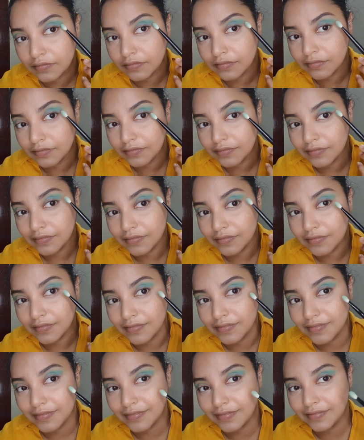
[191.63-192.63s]
so that the
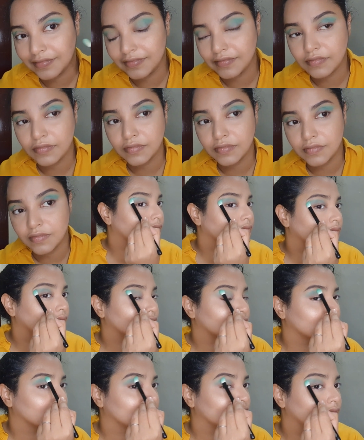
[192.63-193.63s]
shape of the
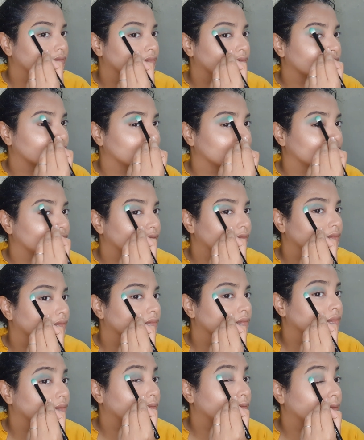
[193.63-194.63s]
eye is more
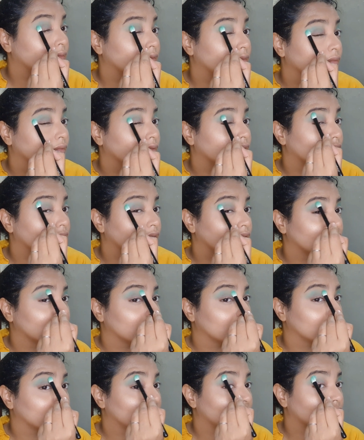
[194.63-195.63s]
defined.
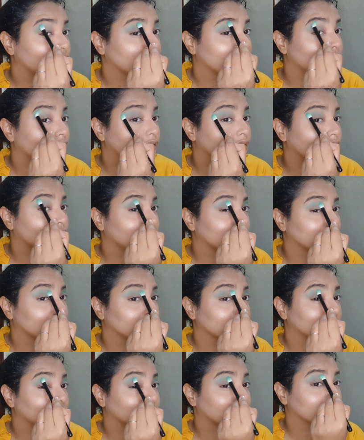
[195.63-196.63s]
So here's me
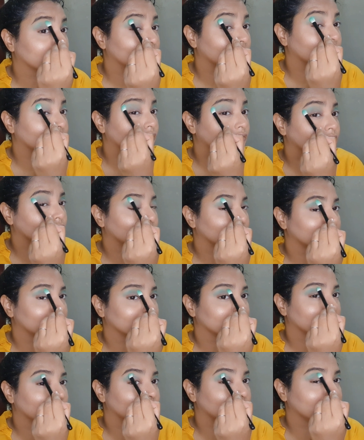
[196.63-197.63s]
blending both the
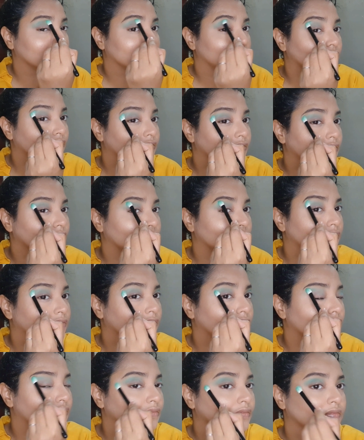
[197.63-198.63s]
colors with the
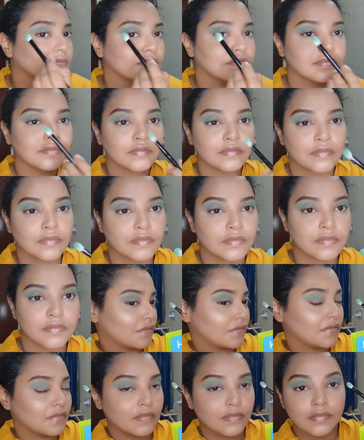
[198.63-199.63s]
same blending
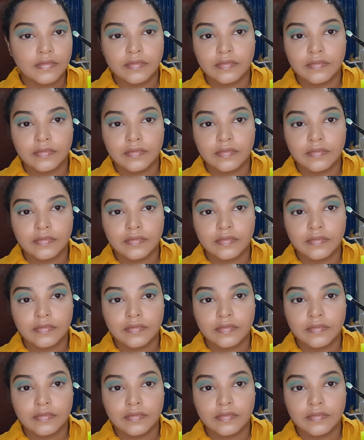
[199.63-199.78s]
brush.